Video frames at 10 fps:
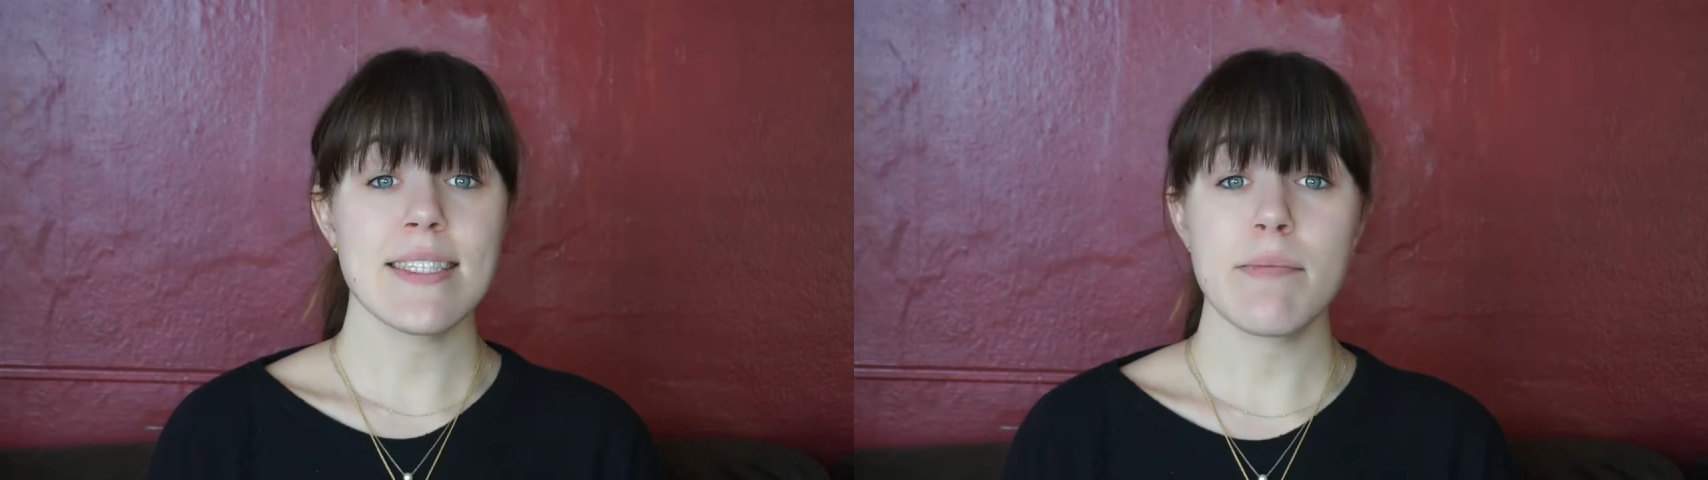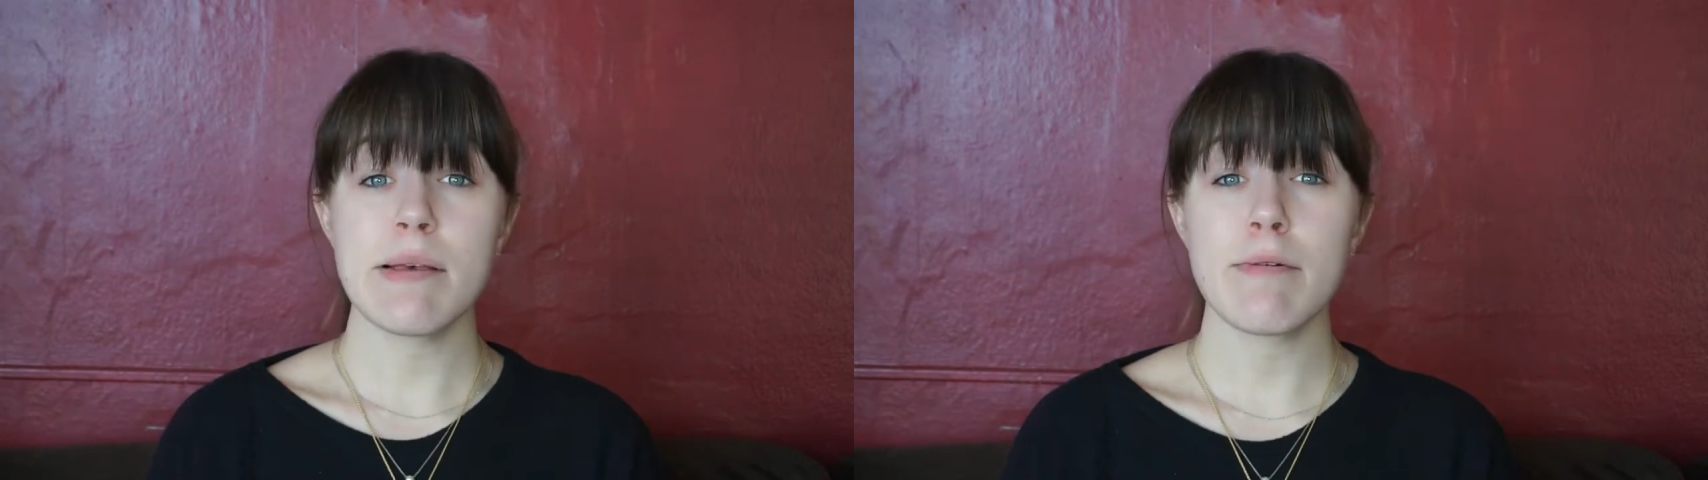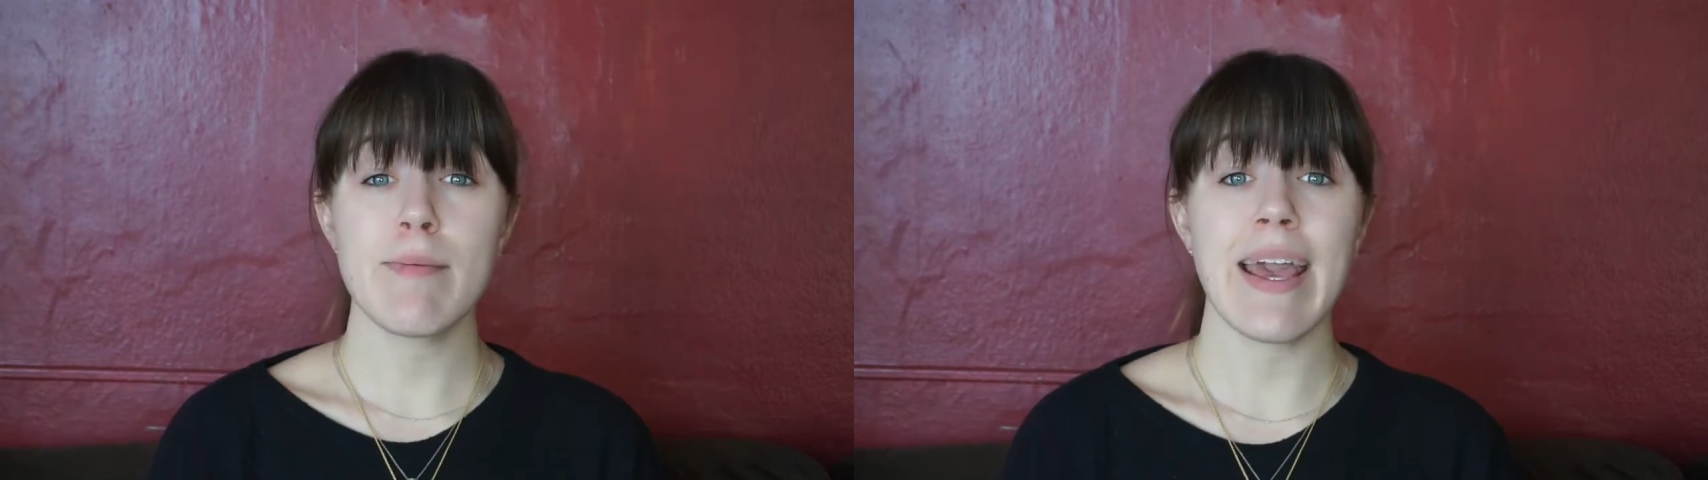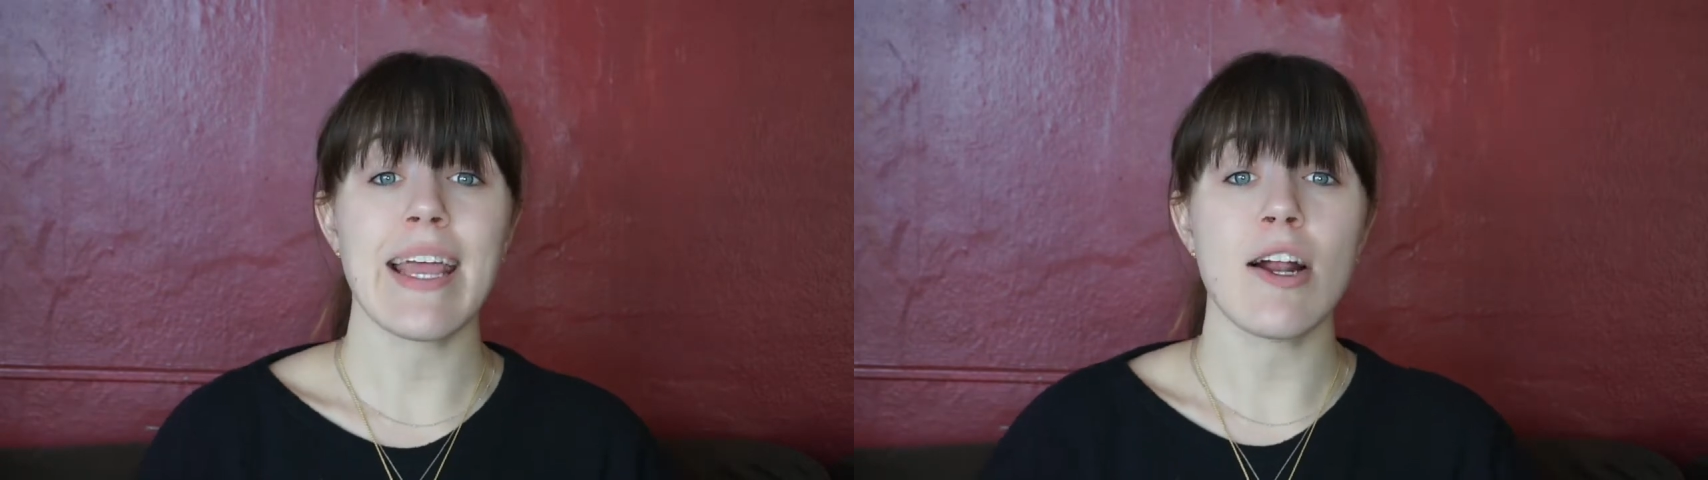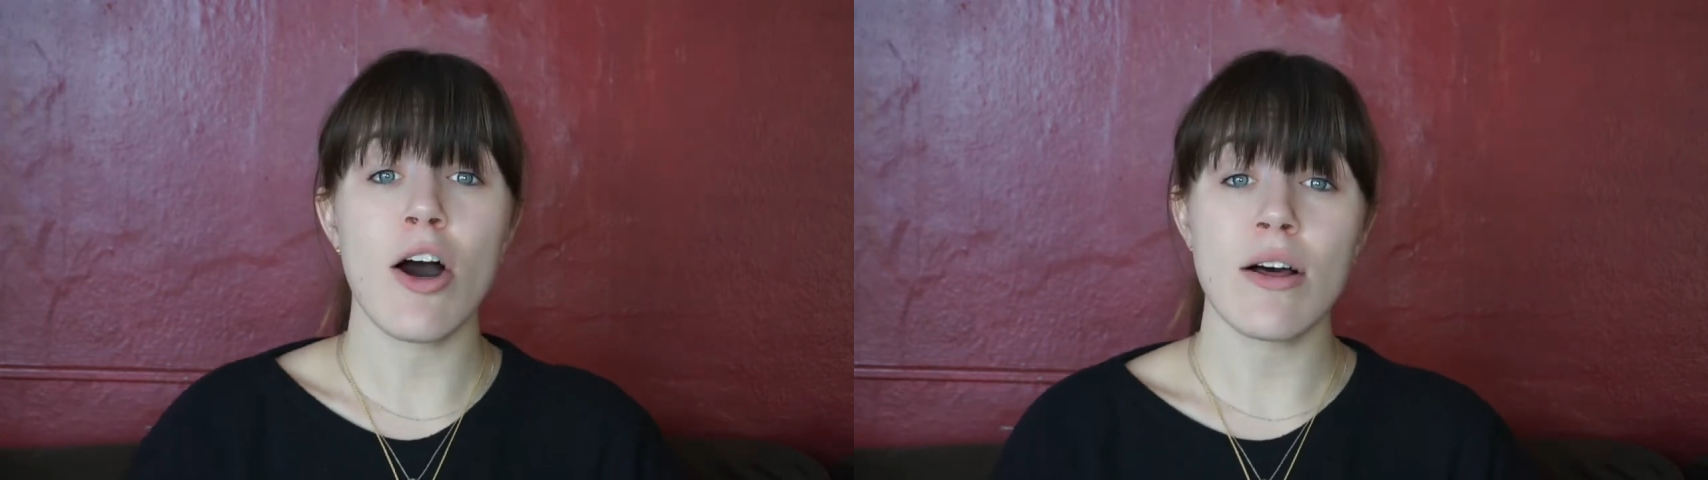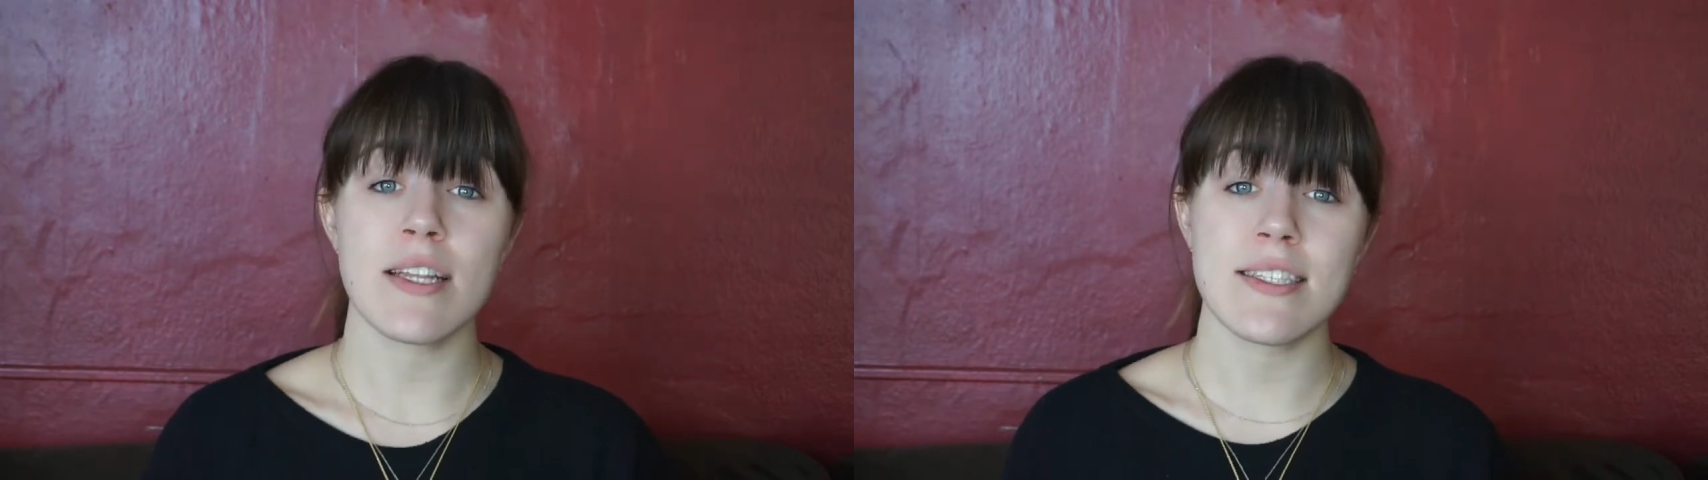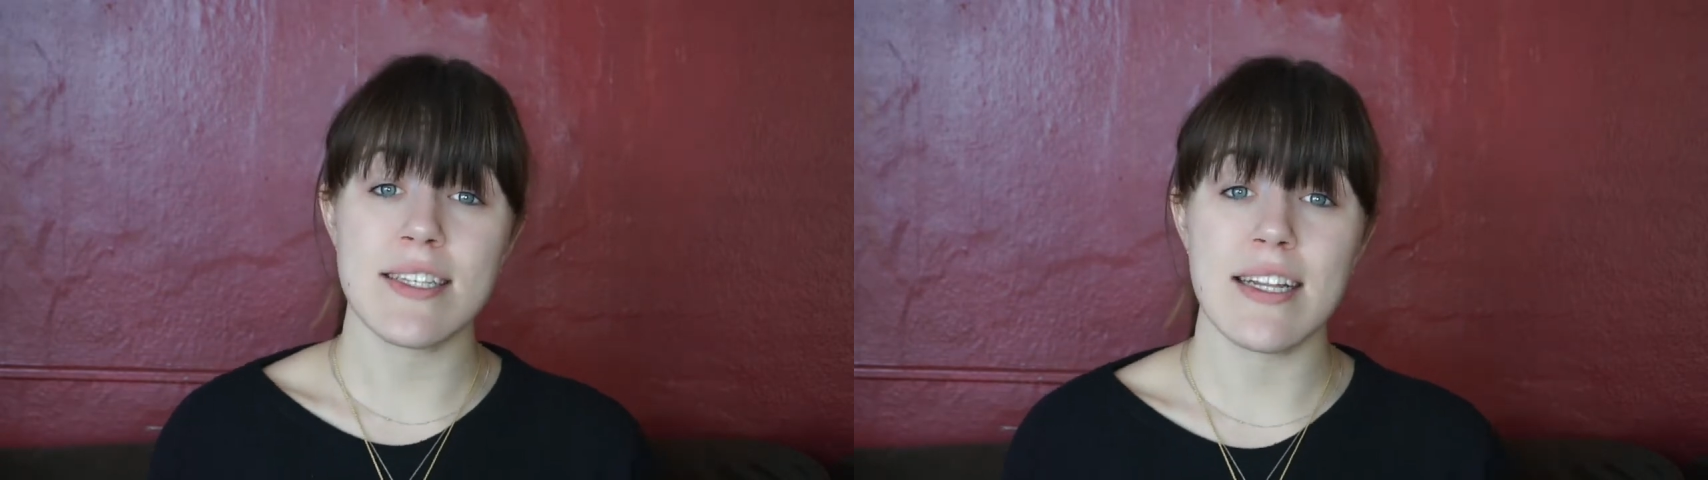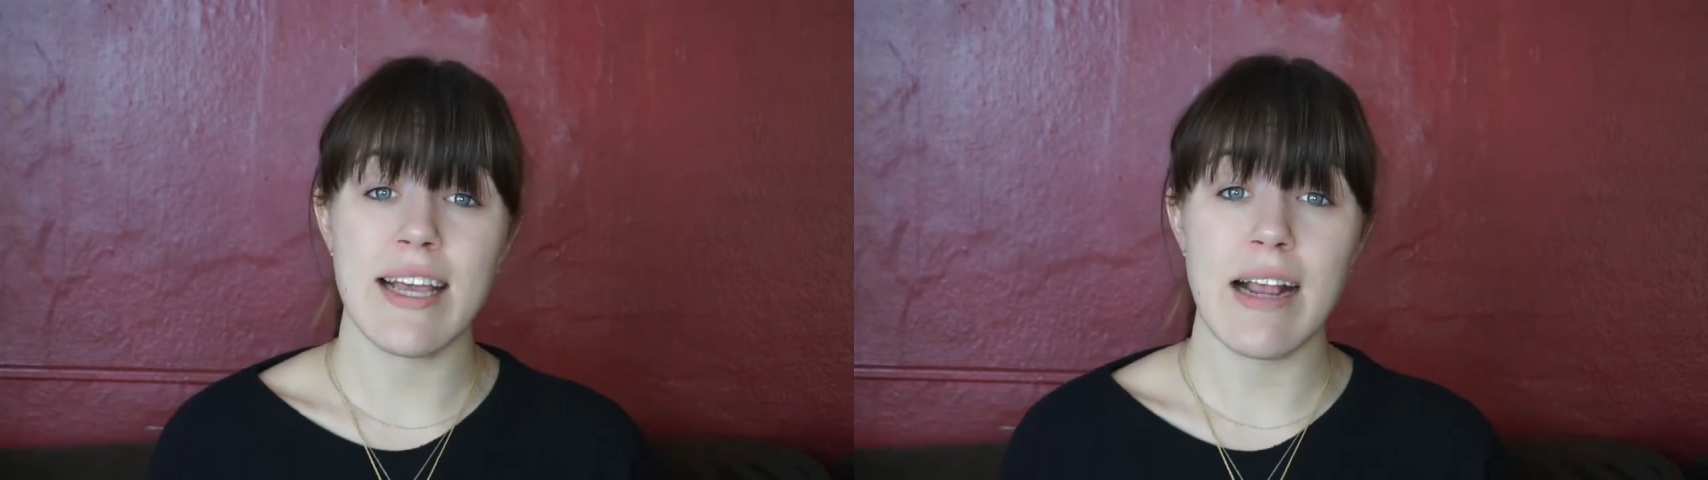I see people making all
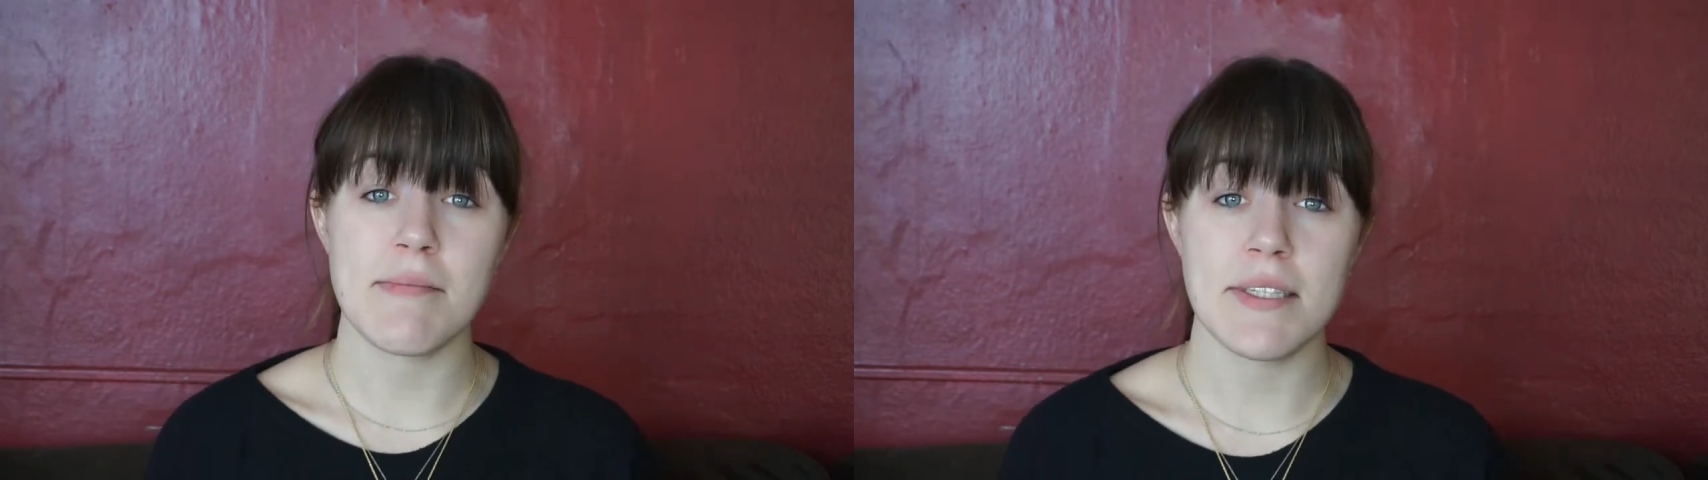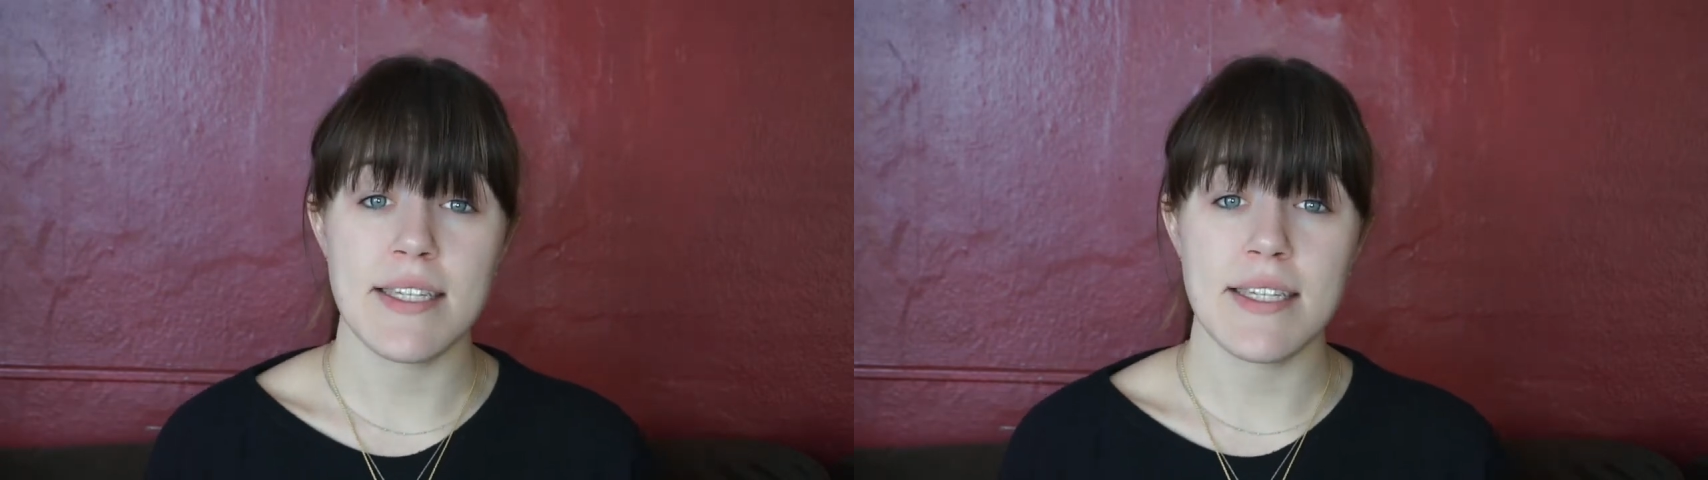these skincare